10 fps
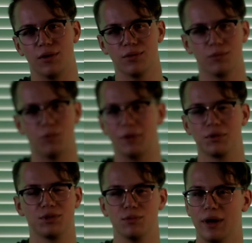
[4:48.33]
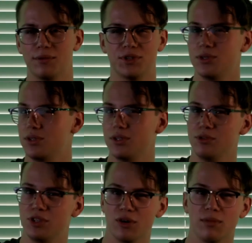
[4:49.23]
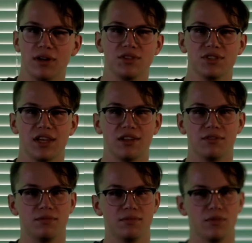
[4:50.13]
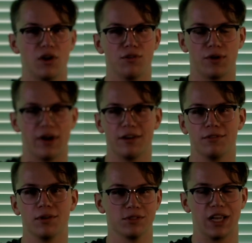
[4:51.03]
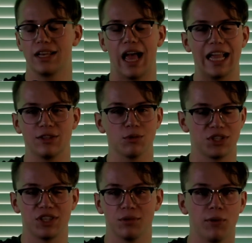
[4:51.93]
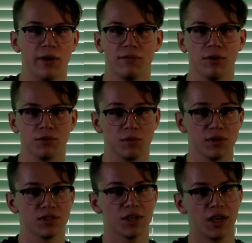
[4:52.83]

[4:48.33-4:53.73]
why would you use earbuds instead of over-ear headphones? I don't see the point of those ones.